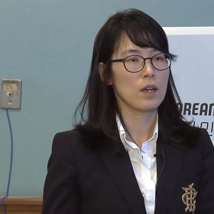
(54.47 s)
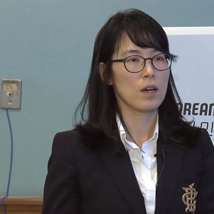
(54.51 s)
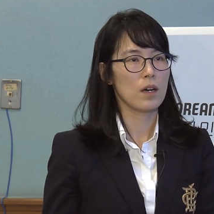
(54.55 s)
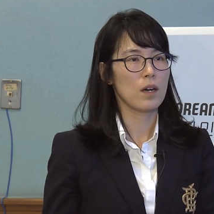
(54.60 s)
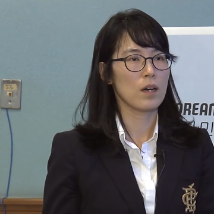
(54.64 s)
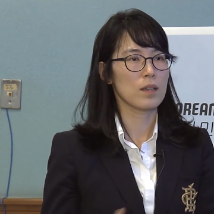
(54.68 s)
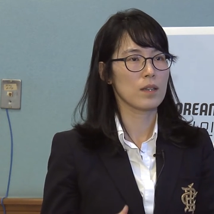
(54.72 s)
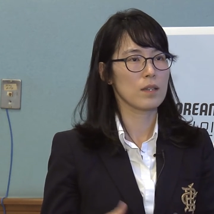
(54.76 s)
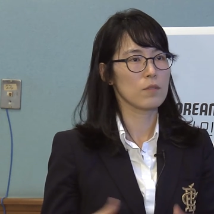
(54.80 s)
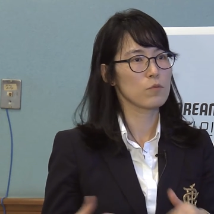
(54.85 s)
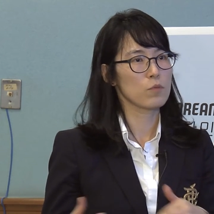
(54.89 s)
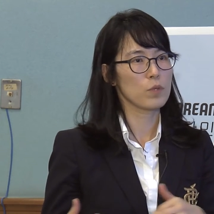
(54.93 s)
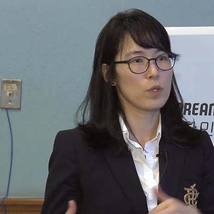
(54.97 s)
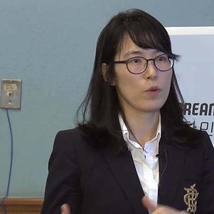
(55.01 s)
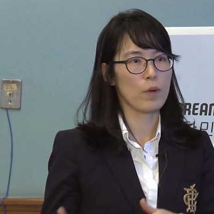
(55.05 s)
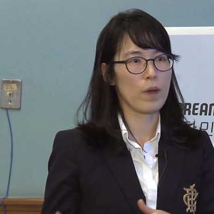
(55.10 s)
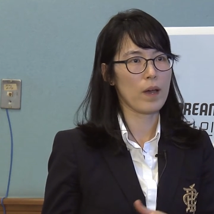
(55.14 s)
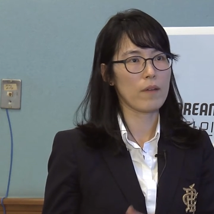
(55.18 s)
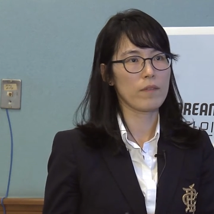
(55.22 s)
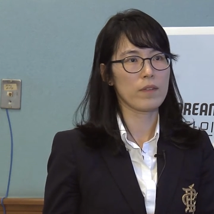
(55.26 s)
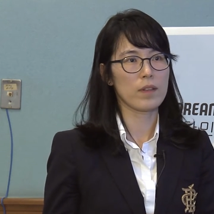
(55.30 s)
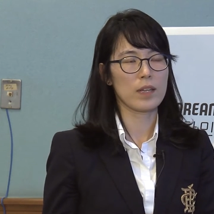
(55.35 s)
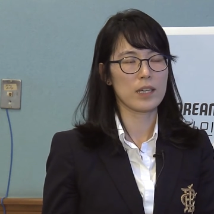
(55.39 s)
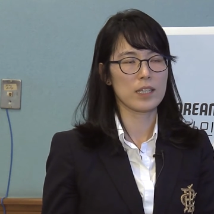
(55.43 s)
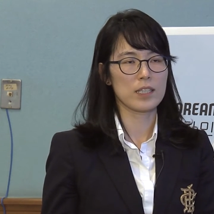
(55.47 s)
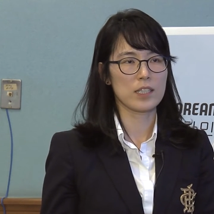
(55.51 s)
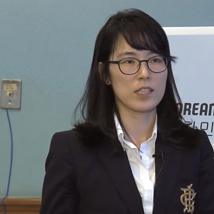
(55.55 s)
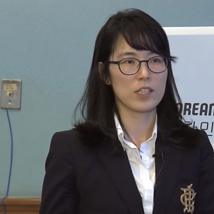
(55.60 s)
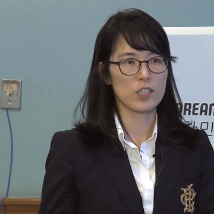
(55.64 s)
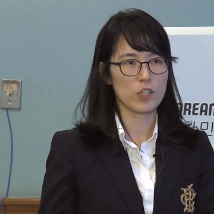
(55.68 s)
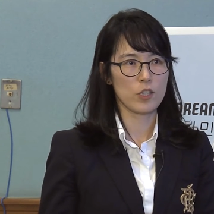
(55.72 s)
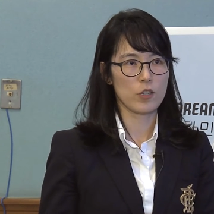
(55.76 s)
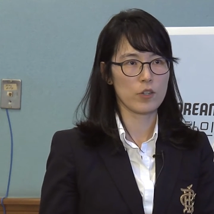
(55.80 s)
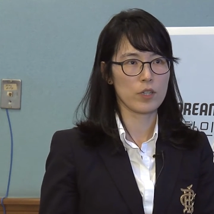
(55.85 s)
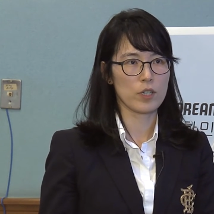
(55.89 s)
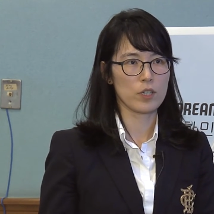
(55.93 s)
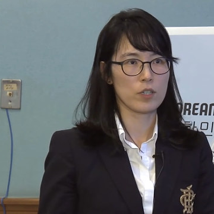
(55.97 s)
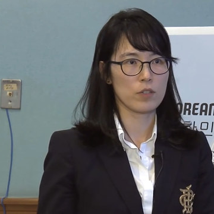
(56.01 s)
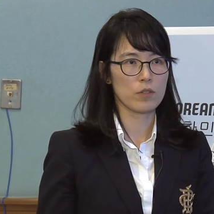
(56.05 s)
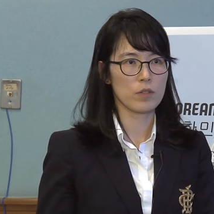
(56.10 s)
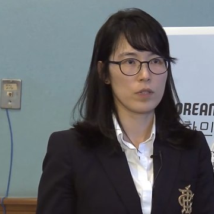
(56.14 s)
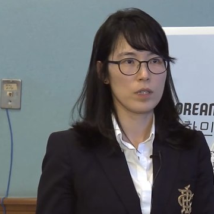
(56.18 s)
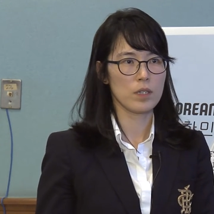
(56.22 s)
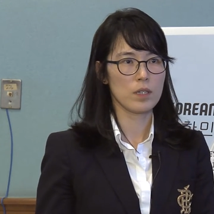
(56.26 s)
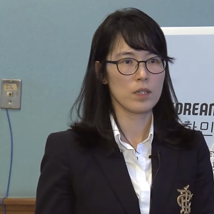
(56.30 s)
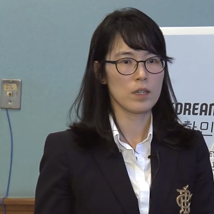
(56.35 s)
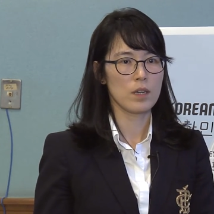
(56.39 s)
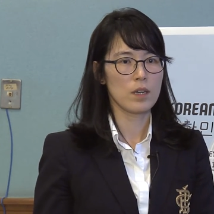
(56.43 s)
Uh, we don't have a license here in
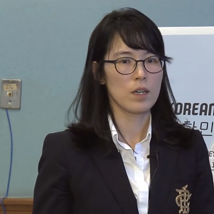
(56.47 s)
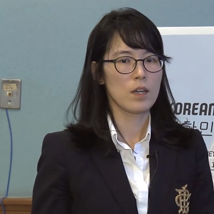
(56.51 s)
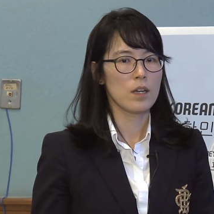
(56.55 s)
Korea.